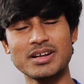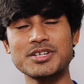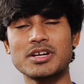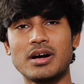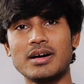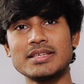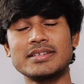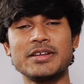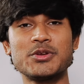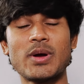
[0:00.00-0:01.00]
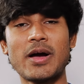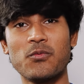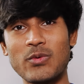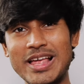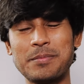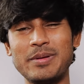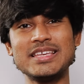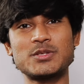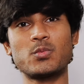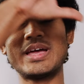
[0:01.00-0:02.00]
such cars tend to have
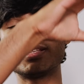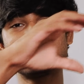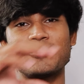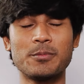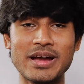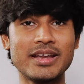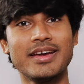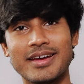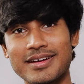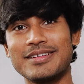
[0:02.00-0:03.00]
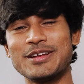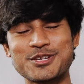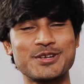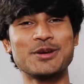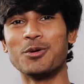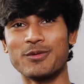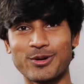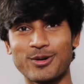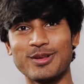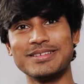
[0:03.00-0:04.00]
well-placed vents for better air conditioning
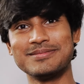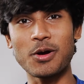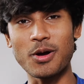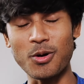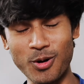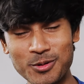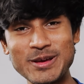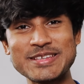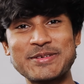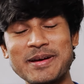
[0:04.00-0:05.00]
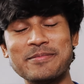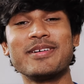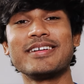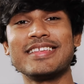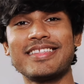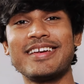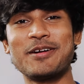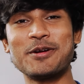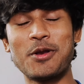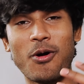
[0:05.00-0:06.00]
overall. Always remember that
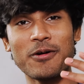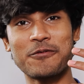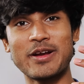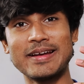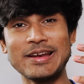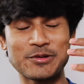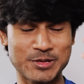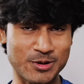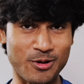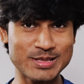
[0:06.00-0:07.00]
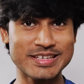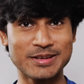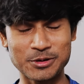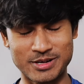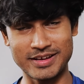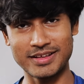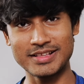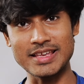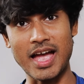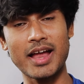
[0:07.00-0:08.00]
there are dog-friendly resorts and
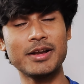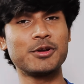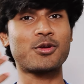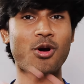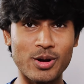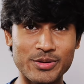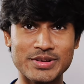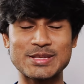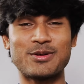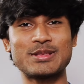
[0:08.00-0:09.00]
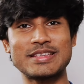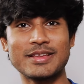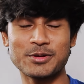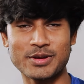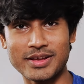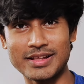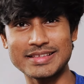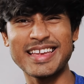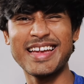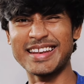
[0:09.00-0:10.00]
hotels and dog resorts and
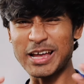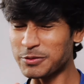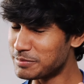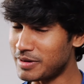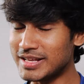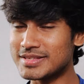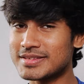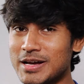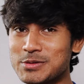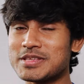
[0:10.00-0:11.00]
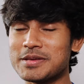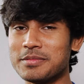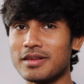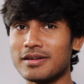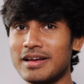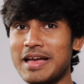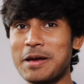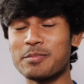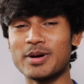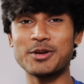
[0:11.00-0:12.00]
hotels. Now, they might sound similar,
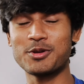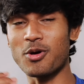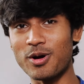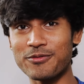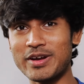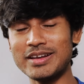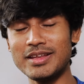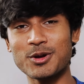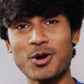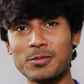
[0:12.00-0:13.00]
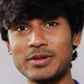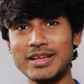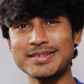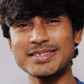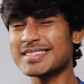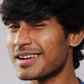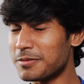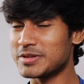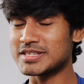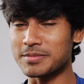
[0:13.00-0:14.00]
but dog-friendly accommodations
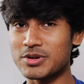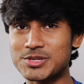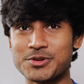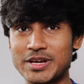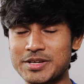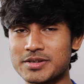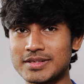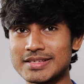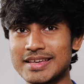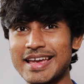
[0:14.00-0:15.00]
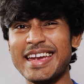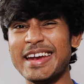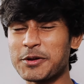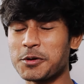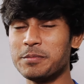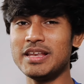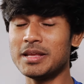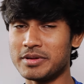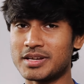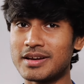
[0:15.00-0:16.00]
come with some restrictions. It could be
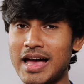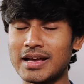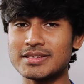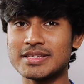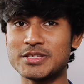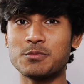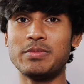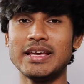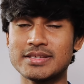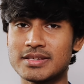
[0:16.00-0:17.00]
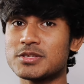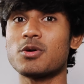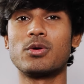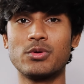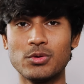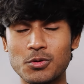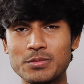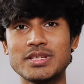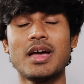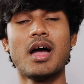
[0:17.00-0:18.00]
limited access to places or
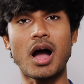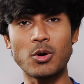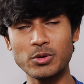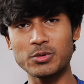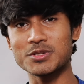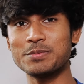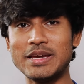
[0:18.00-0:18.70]
rooms, outdoor